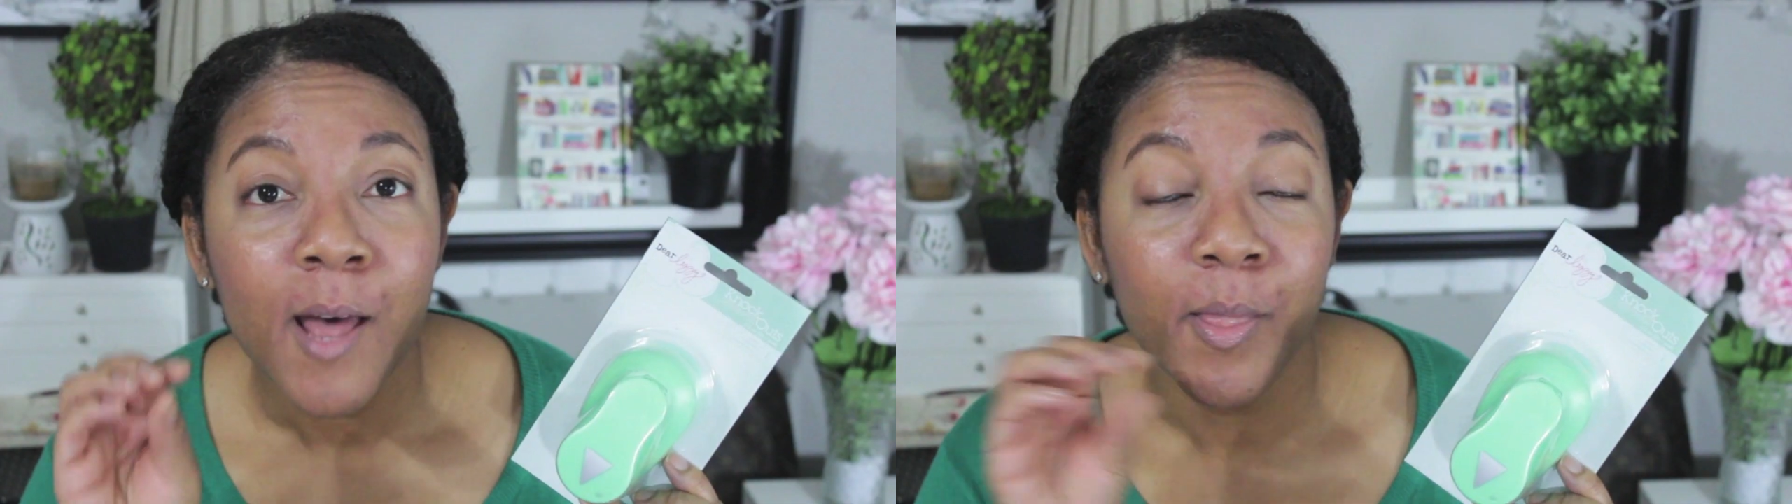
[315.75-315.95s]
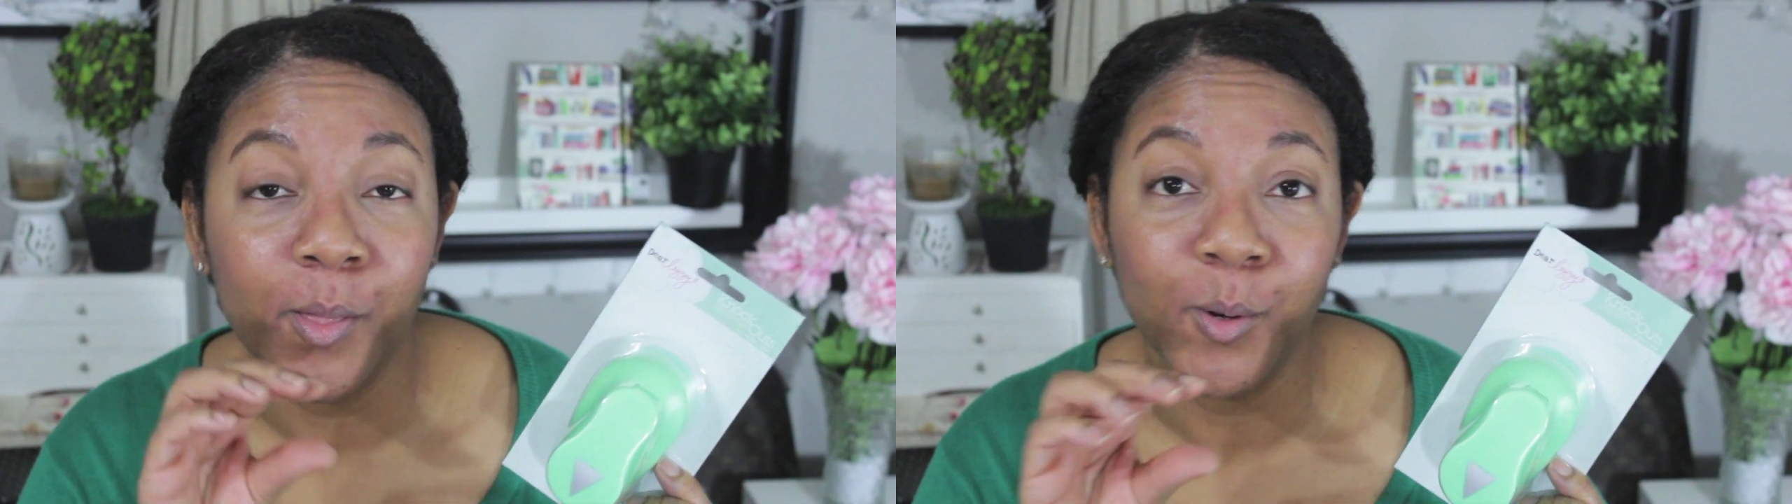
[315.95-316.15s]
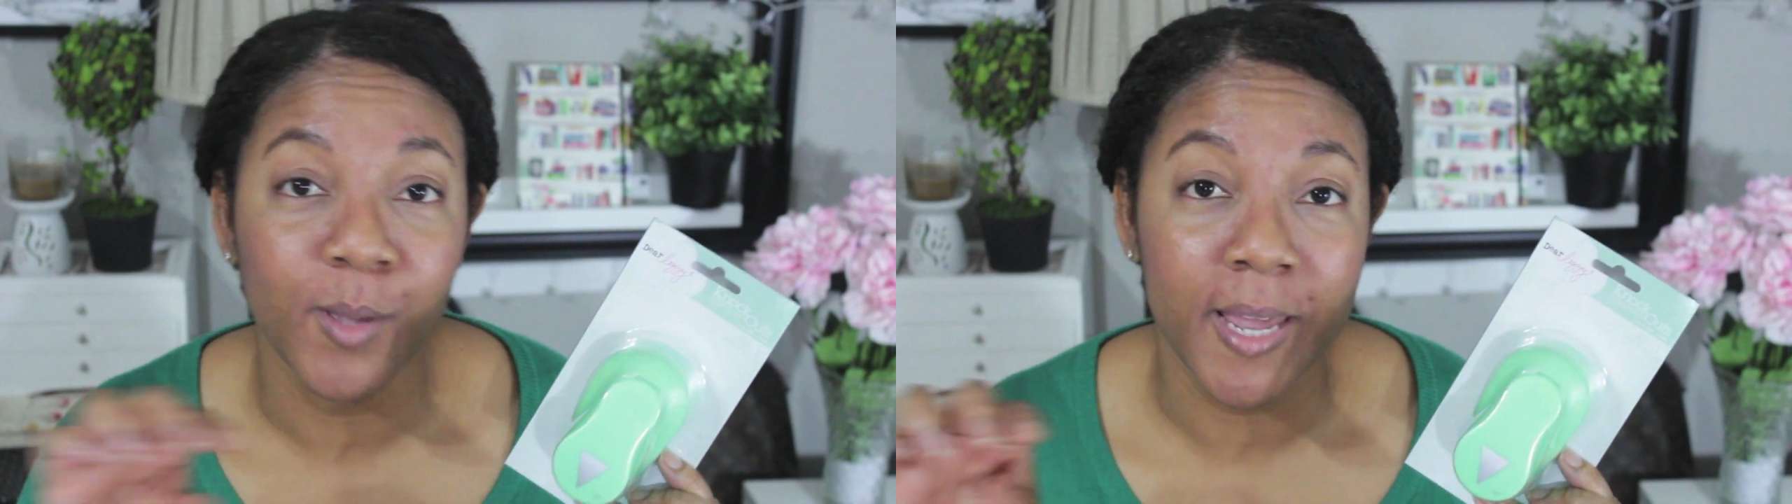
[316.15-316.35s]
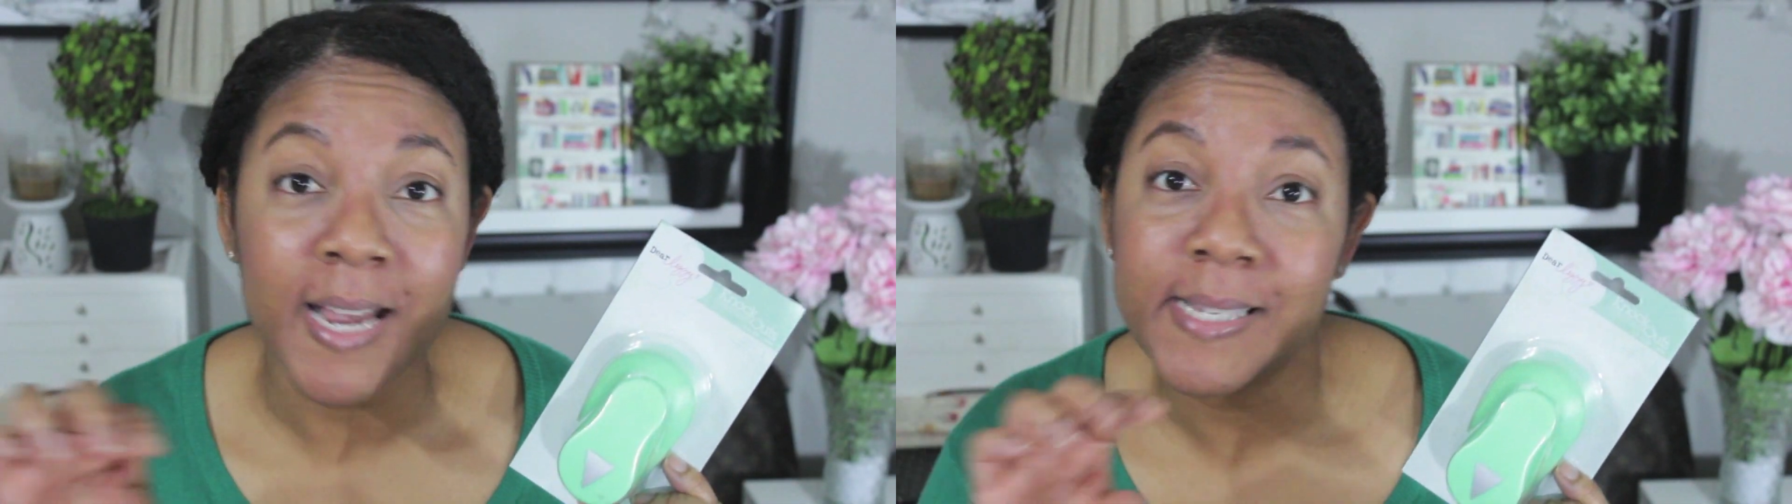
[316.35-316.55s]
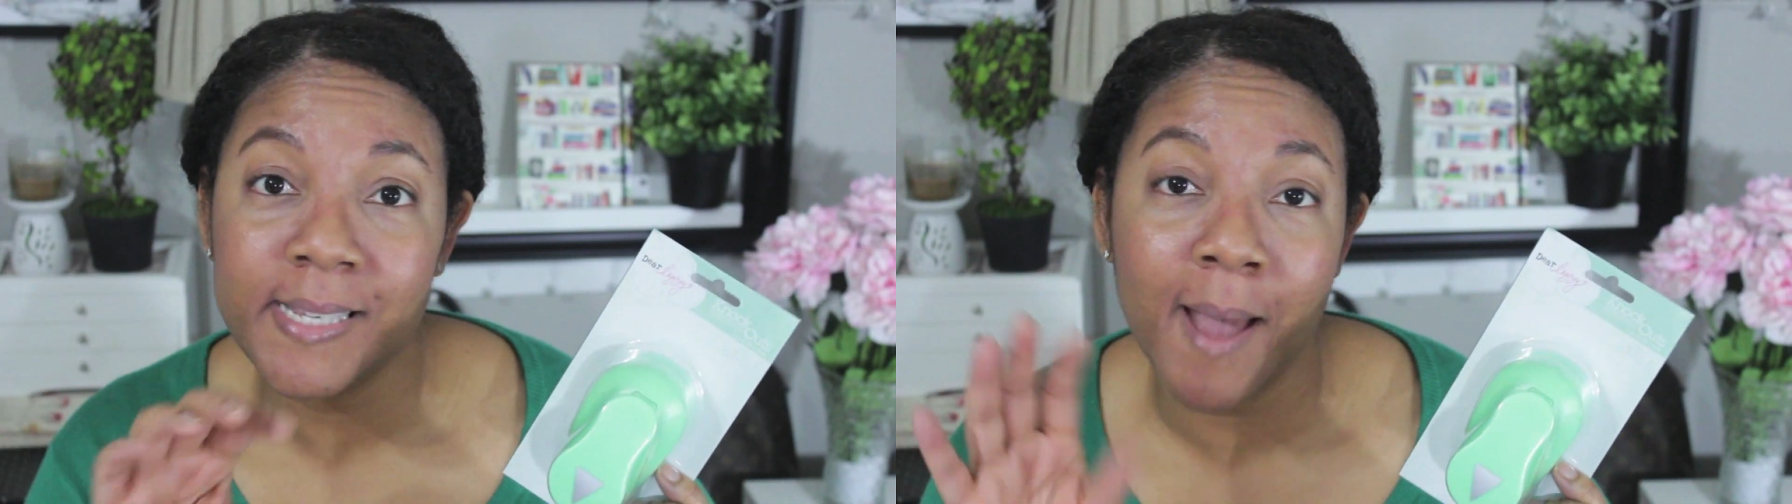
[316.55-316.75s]
the little
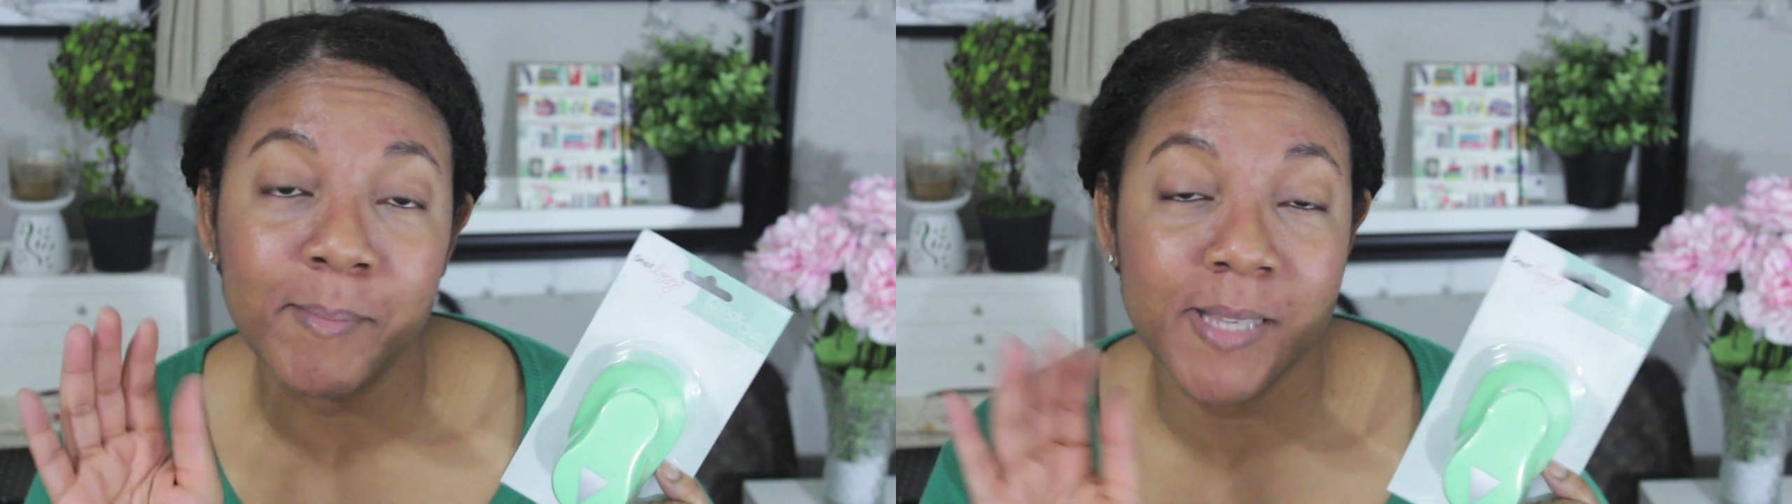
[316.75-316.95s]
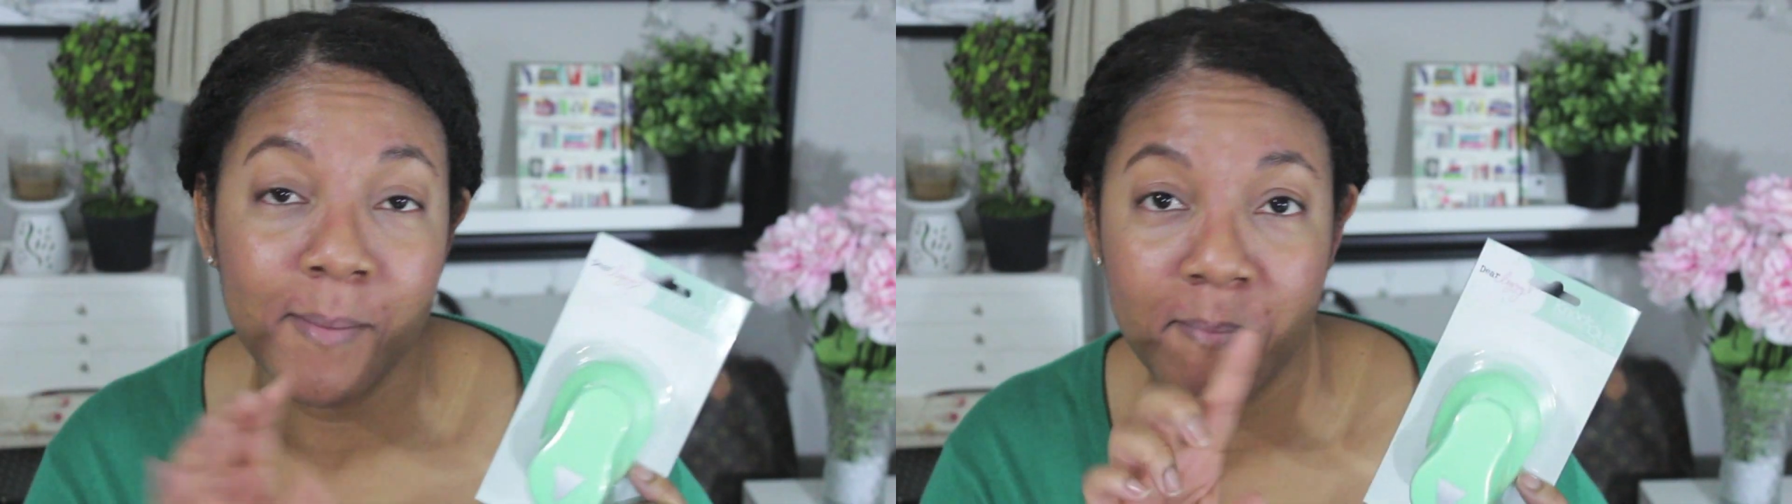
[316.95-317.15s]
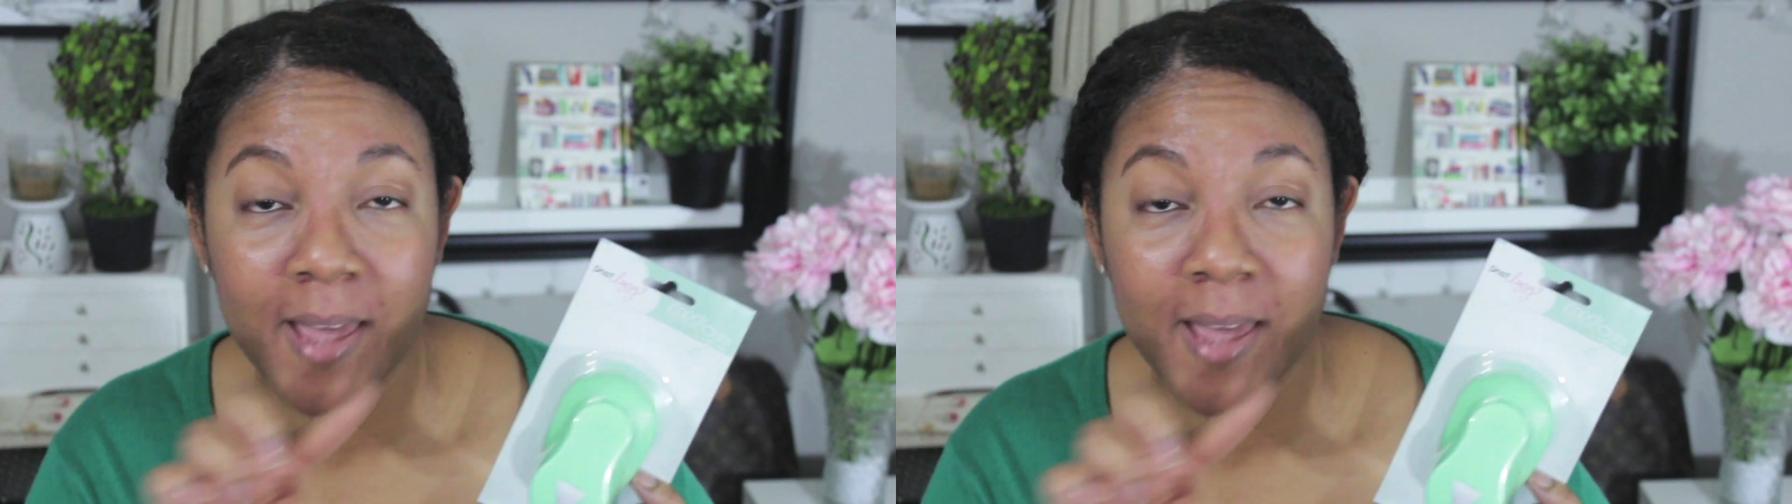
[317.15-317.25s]
ink stamps that